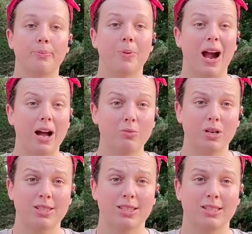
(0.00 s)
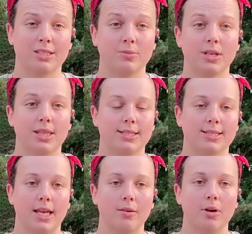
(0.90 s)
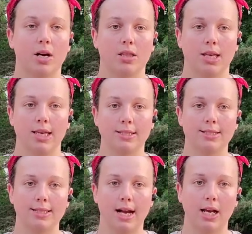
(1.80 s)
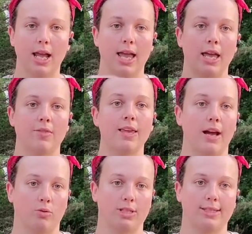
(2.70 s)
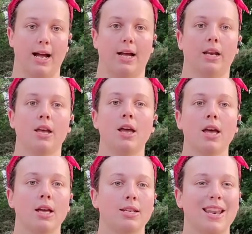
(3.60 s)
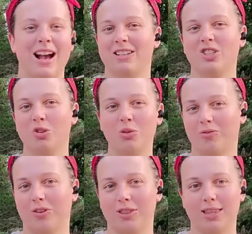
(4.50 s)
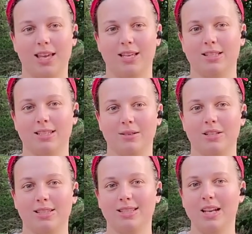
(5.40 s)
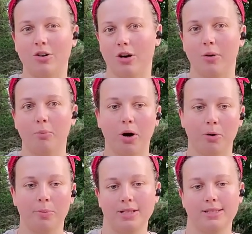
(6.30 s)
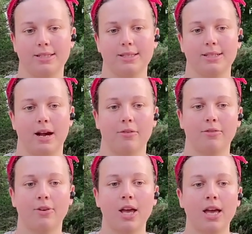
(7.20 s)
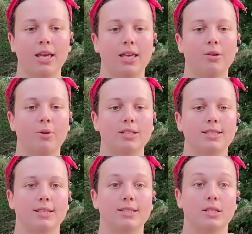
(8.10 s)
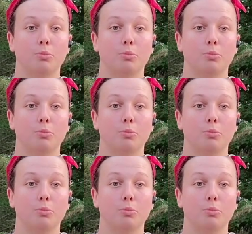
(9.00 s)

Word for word: God wants us to be the same on the inside and the outside, not two different things and secret compartments and stuff. He wants us to